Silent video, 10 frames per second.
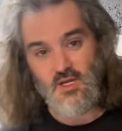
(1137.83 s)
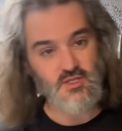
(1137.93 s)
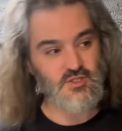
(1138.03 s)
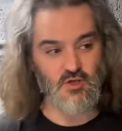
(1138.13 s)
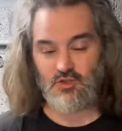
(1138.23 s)

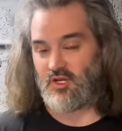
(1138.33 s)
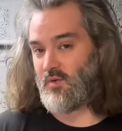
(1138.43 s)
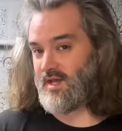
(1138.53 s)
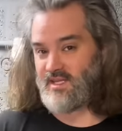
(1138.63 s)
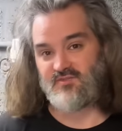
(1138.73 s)
So I don't know
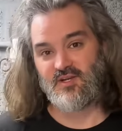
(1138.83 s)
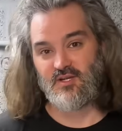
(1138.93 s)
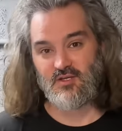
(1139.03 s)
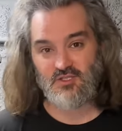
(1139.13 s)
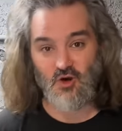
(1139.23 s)
where this
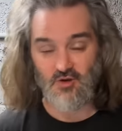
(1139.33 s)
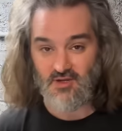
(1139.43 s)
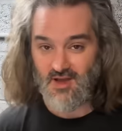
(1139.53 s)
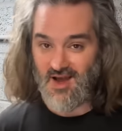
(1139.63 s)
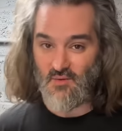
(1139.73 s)
video has gone.
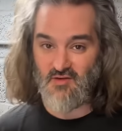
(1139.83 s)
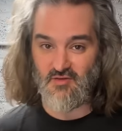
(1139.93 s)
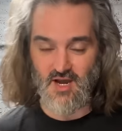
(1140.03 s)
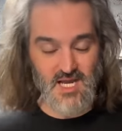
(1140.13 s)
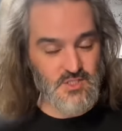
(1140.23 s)

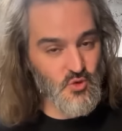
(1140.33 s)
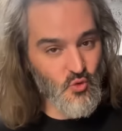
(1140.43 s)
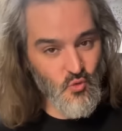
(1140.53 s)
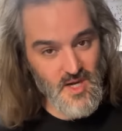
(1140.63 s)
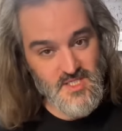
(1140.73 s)
However, as always,